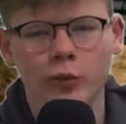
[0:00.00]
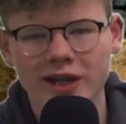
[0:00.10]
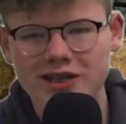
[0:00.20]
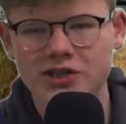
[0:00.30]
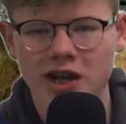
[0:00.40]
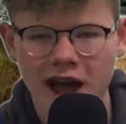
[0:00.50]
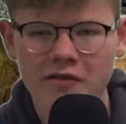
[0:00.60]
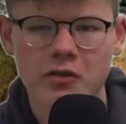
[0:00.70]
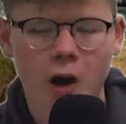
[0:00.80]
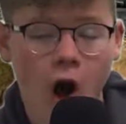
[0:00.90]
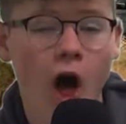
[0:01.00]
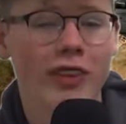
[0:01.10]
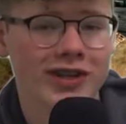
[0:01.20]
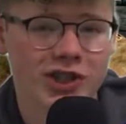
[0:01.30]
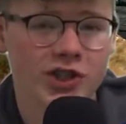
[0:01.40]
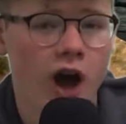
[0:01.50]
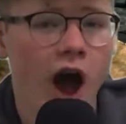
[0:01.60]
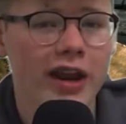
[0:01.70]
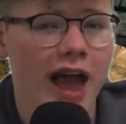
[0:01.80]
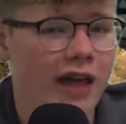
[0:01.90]
risk to have them on than to
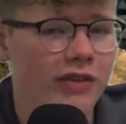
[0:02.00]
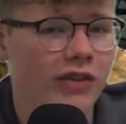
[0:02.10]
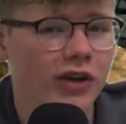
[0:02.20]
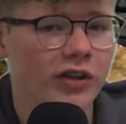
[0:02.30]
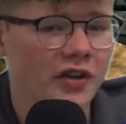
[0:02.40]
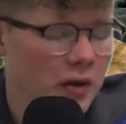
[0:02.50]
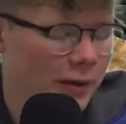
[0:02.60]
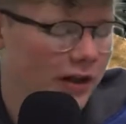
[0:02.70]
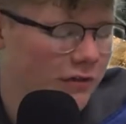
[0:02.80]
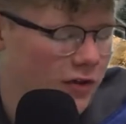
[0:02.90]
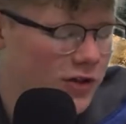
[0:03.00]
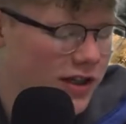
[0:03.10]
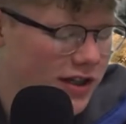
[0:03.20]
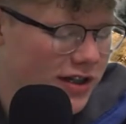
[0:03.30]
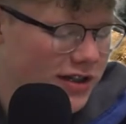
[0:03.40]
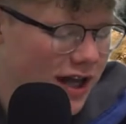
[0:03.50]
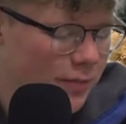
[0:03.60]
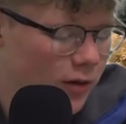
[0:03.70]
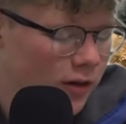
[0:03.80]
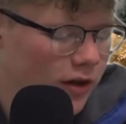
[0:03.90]
not, and they're a little bit confusing to
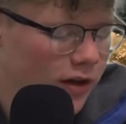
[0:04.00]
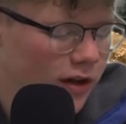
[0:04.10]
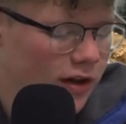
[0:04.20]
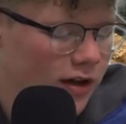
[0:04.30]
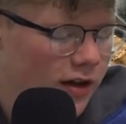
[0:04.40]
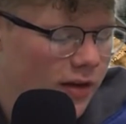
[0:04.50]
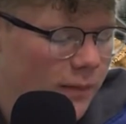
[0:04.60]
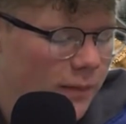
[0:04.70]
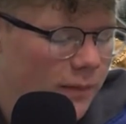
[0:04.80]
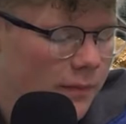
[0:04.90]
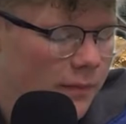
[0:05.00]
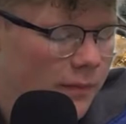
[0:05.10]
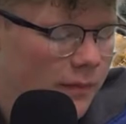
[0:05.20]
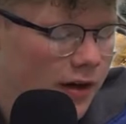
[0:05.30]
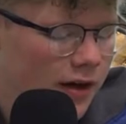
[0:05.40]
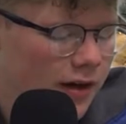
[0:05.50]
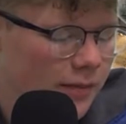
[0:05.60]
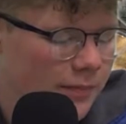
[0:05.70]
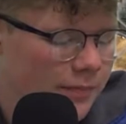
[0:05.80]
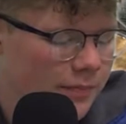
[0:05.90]
disable,
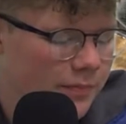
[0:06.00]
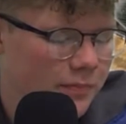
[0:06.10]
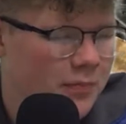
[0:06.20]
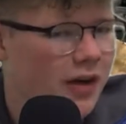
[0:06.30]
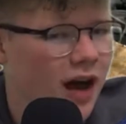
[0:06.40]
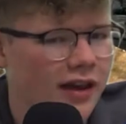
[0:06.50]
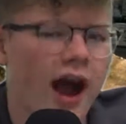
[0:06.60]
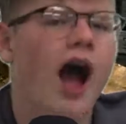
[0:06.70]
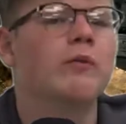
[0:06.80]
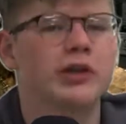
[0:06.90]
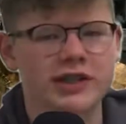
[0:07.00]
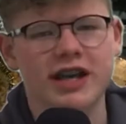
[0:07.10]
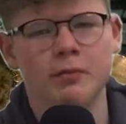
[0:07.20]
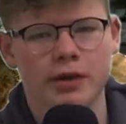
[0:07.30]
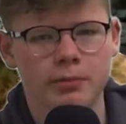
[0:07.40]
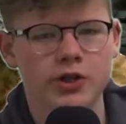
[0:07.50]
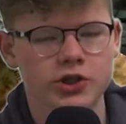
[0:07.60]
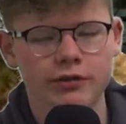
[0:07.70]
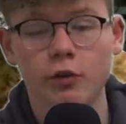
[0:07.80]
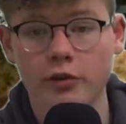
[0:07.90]
but, I would disable them
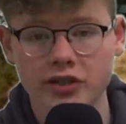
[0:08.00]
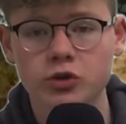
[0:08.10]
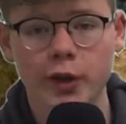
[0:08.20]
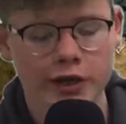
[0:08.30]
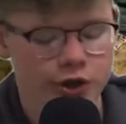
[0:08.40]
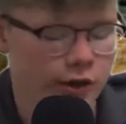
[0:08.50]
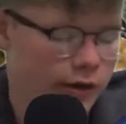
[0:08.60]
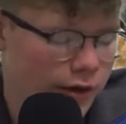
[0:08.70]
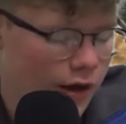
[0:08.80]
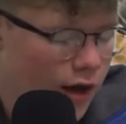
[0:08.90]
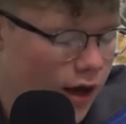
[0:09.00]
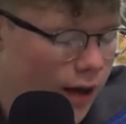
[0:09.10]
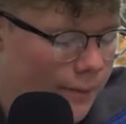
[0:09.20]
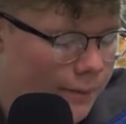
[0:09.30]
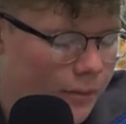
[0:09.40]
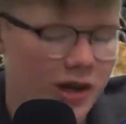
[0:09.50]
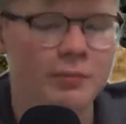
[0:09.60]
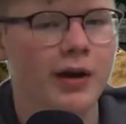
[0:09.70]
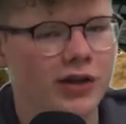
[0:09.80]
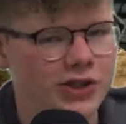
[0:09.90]
personally for the Switch. A
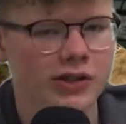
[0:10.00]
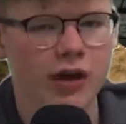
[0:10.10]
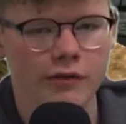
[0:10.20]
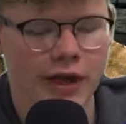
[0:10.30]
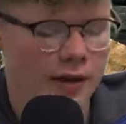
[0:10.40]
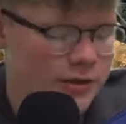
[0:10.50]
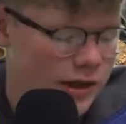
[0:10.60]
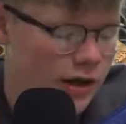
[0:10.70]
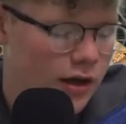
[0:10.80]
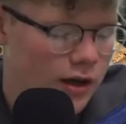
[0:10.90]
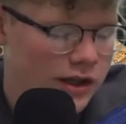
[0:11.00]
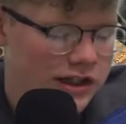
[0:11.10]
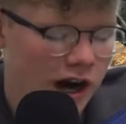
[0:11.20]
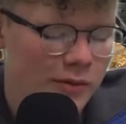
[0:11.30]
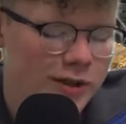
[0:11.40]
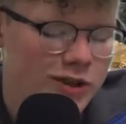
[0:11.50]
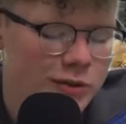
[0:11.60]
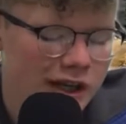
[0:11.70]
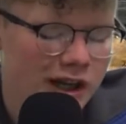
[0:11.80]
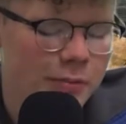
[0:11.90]
comparison of games. Skyrim is
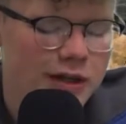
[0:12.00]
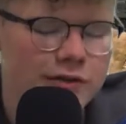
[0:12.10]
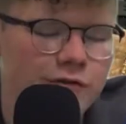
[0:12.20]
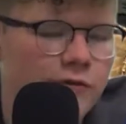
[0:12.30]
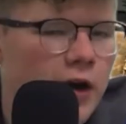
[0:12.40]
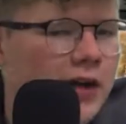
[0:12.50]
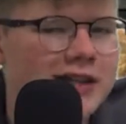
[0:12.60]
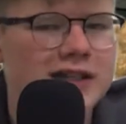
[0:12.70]
unique, but it's very